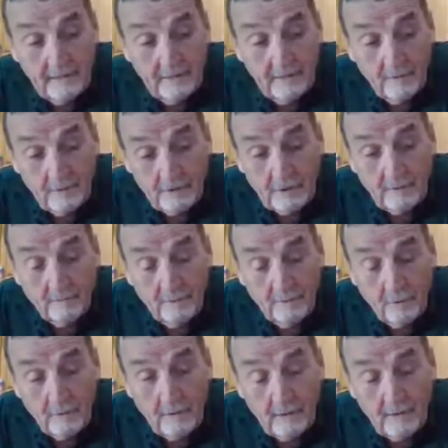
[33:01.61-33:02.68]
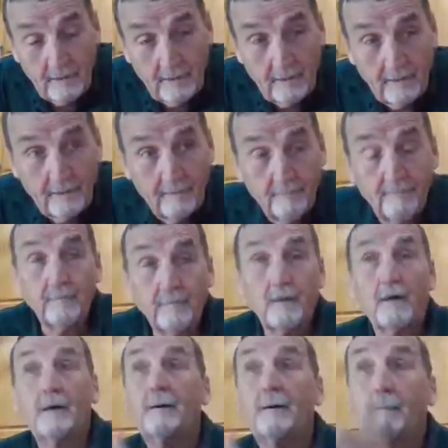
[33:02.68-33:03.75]
you what's important, Holly.
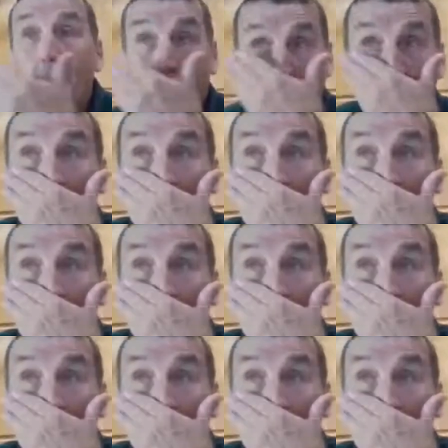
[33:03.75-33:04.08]
Um,